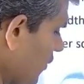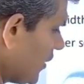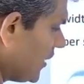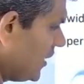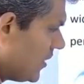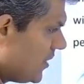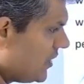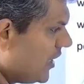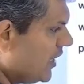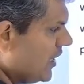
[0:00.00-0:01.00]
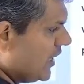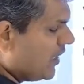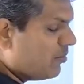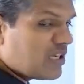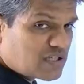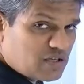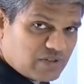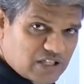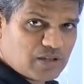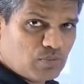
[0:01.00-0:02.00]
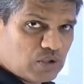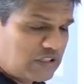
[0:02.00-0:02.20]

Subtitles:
Okay, this is the image given in the book.